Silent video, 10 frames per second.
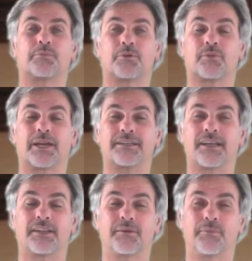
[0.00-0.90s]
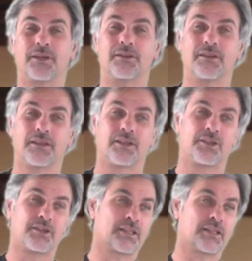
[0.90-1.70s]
ripple right down the middle. You,